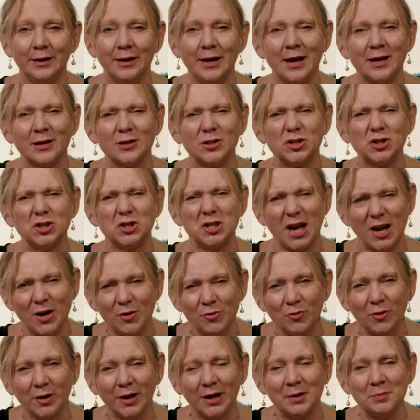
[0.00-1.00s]
Now
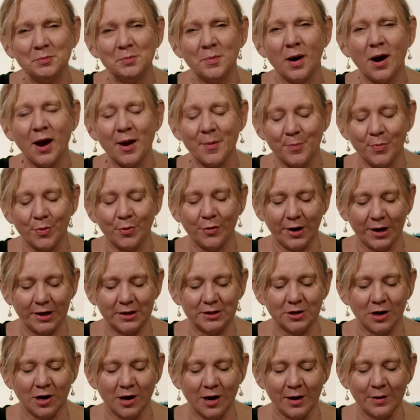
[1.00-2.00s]
generally my prayer
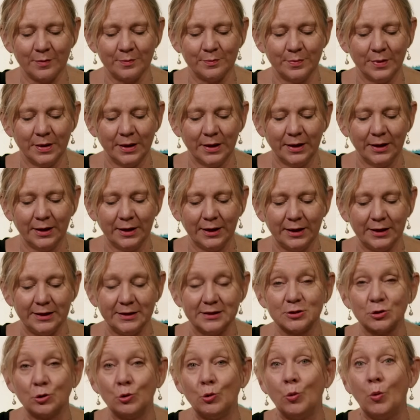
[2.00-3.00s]
time
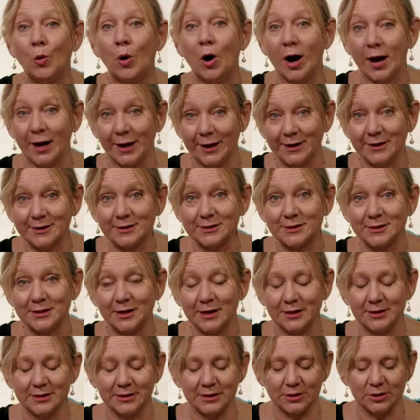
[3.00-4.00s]
is quiet.
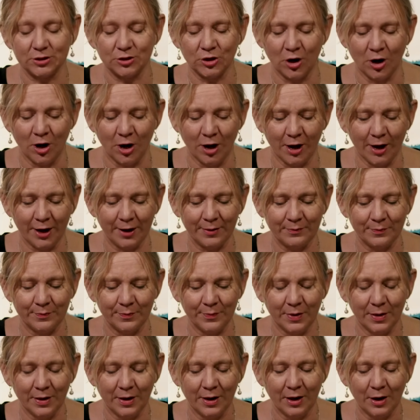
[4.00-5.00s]
It's a
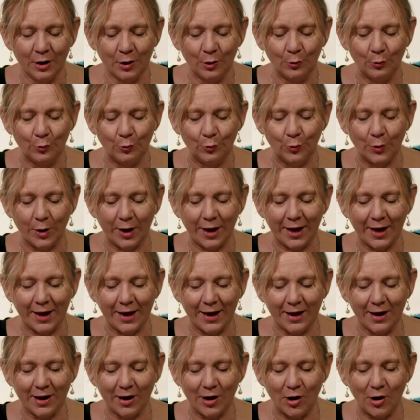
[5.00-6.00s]
time
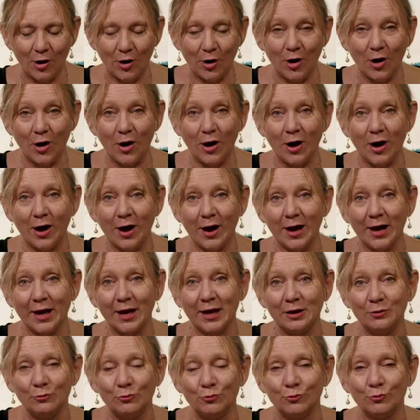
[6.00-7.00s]
where
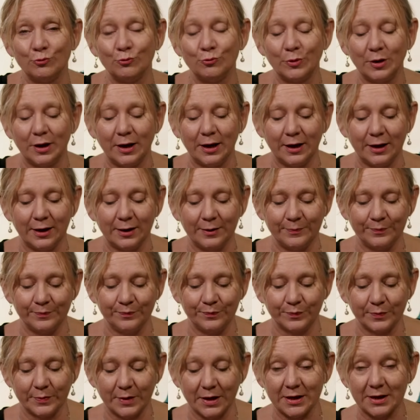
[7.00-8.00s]
I
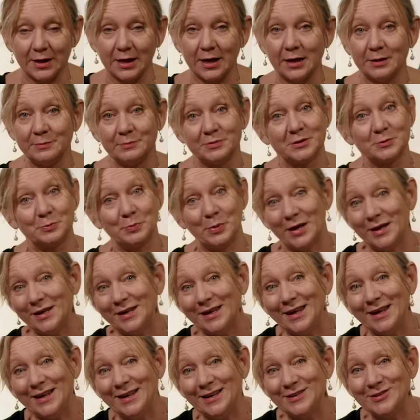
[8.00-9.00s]
am
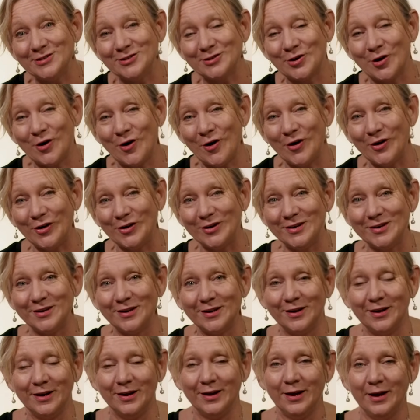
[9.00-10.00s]
speaking to God,
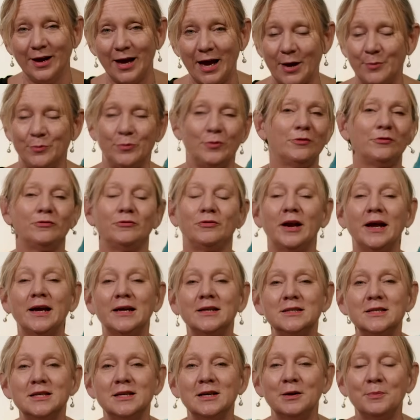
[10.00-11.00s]
I'm
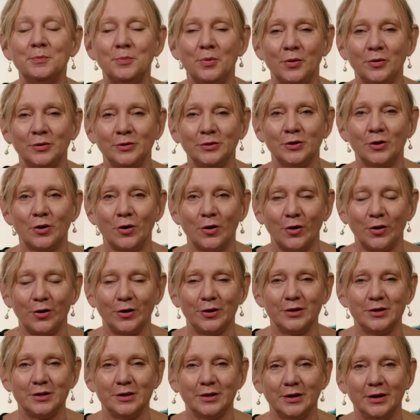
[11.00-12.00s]
reflecting upon
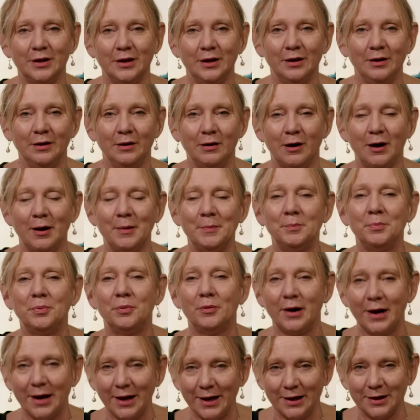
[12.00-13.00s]
God, I'm
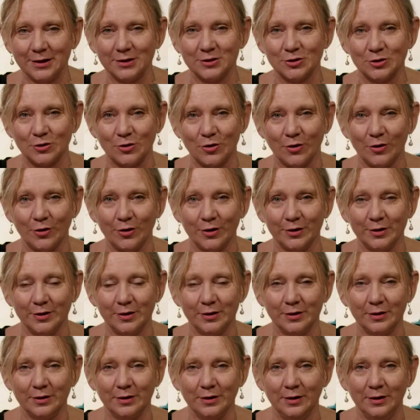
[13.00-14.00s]
praying to
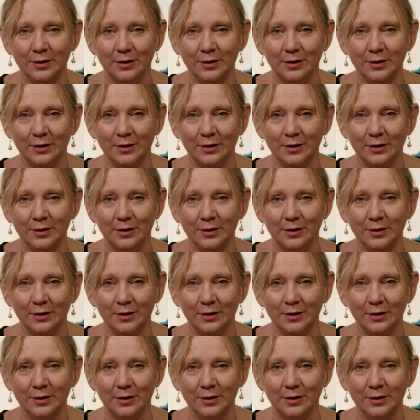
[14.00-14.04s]
God.